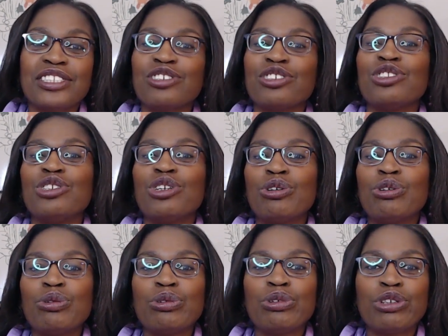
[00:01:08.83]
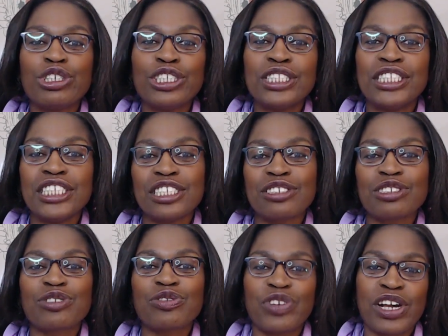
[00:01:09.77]
there's no good
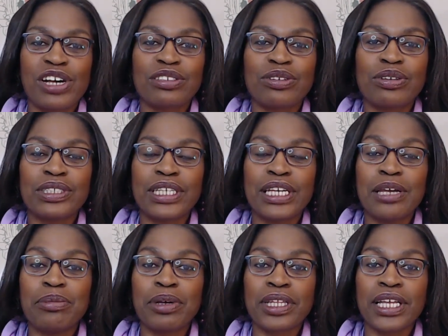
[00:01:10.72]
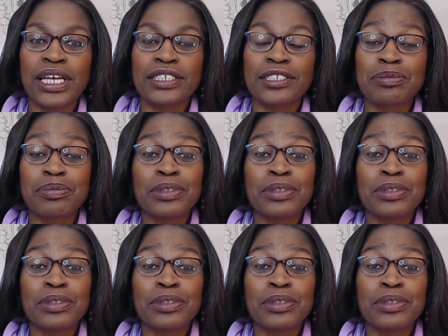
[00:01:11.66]
deals found on the MLS.